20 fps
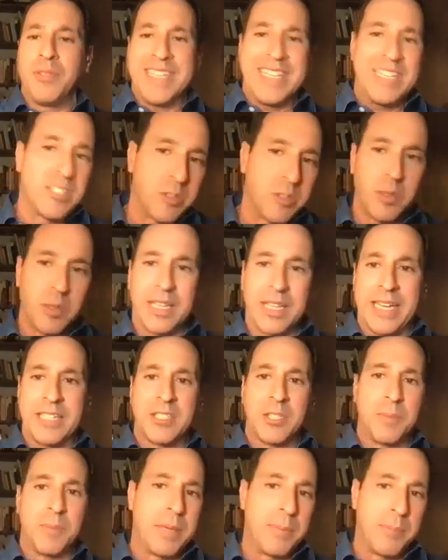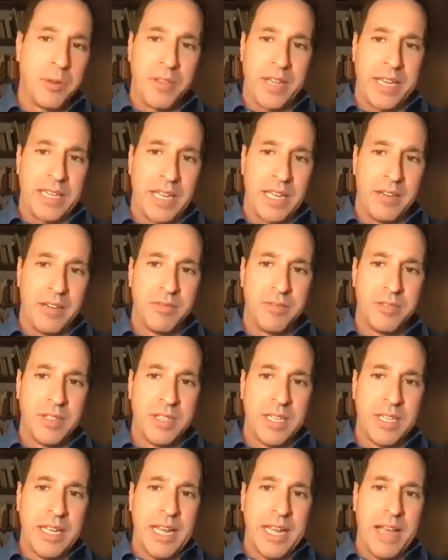need to relate to people they love,
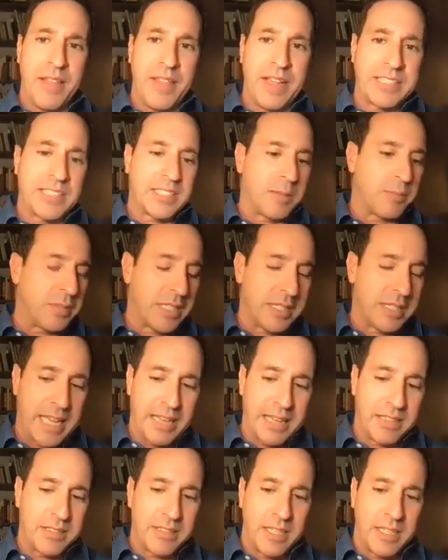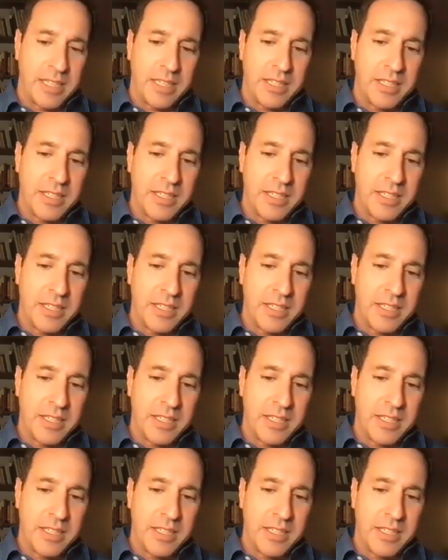and that's something that